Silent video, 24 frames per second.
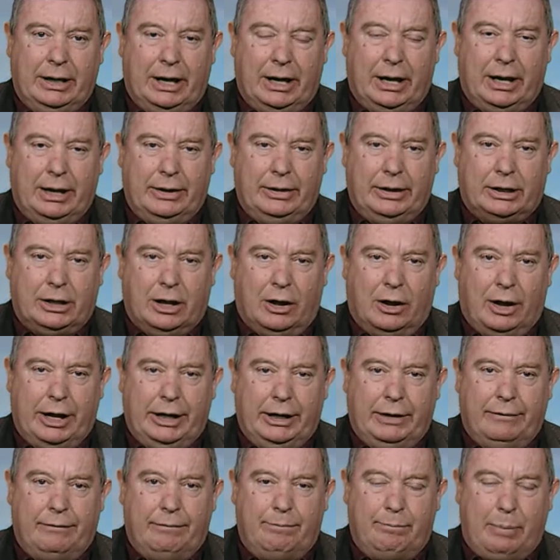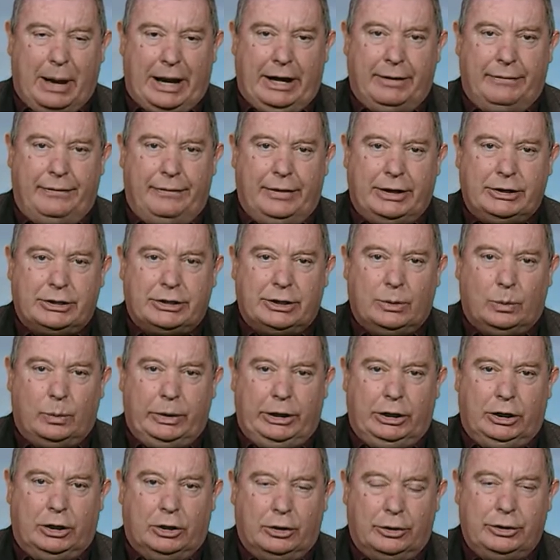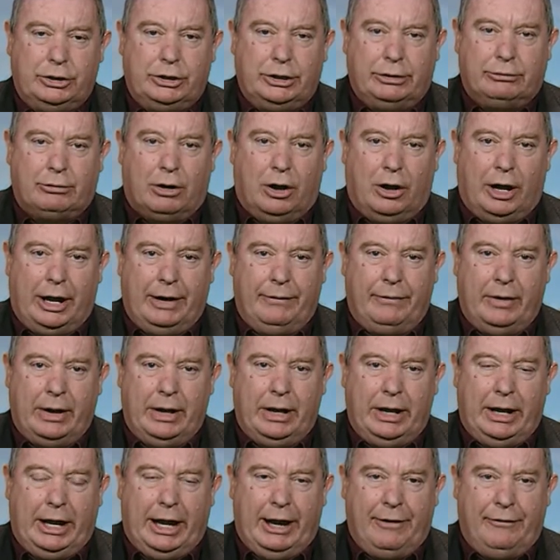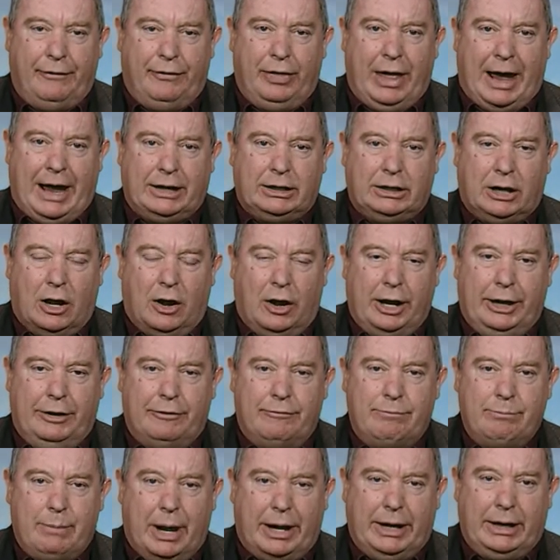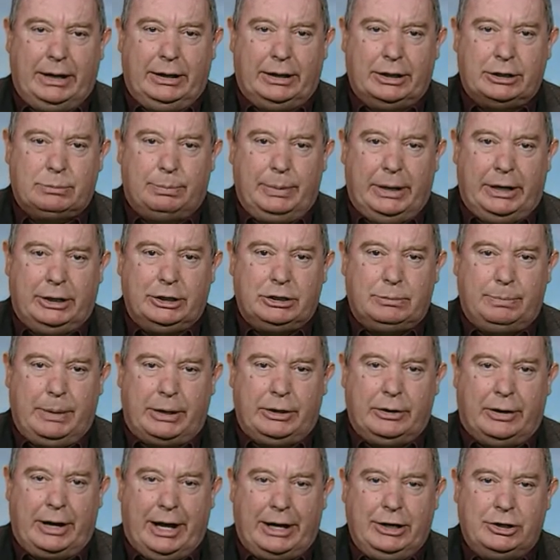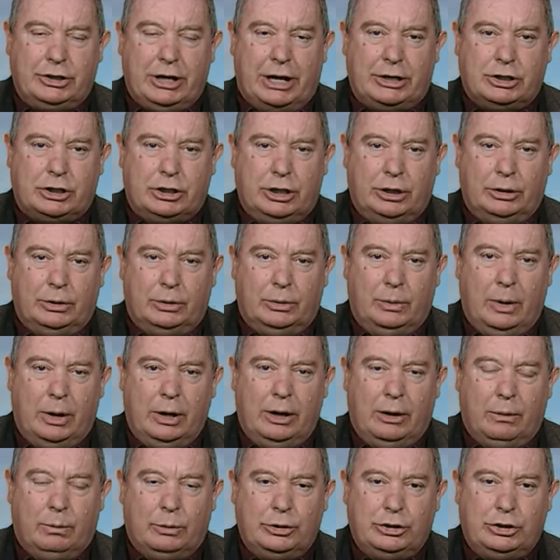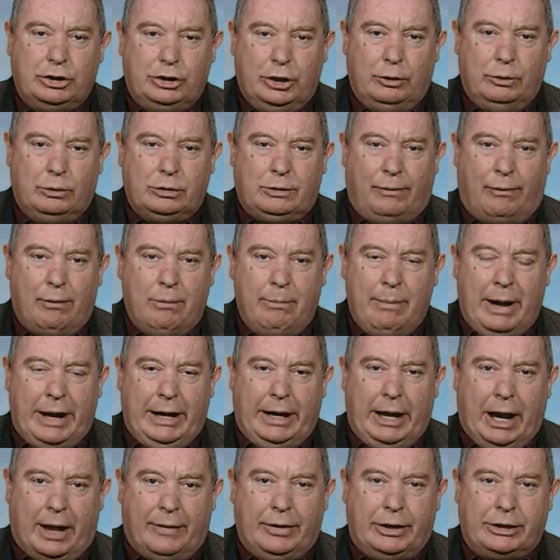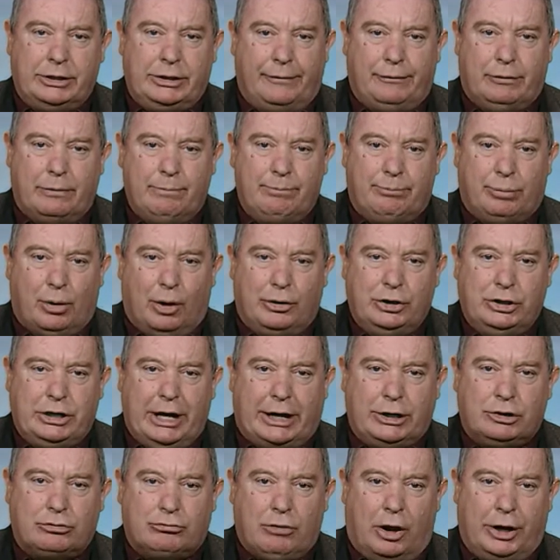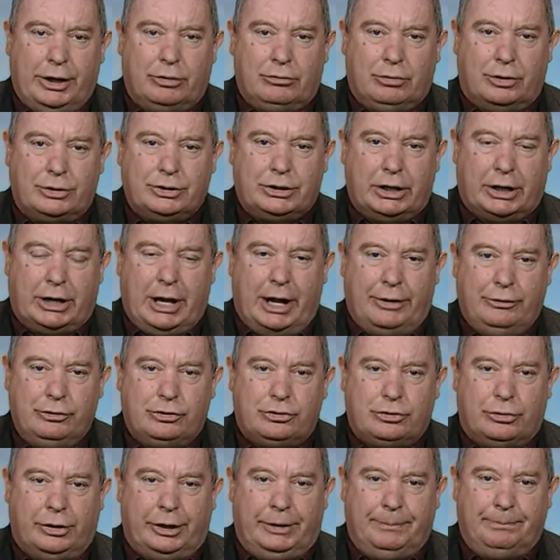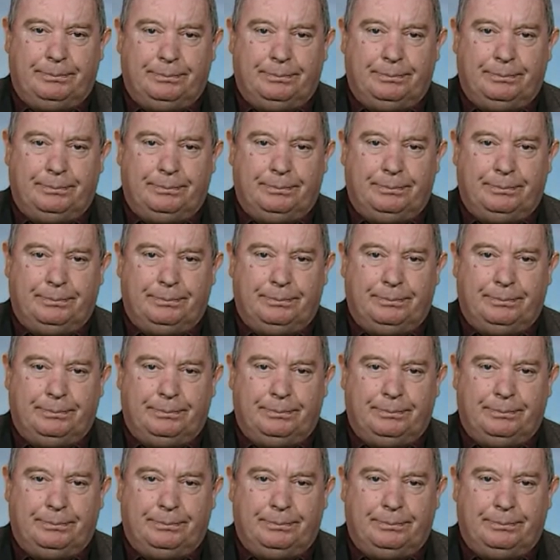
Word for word: the kind of benefits that we could derive if that kind of money that's being spent on HS2 was used for many other different projects right across the country.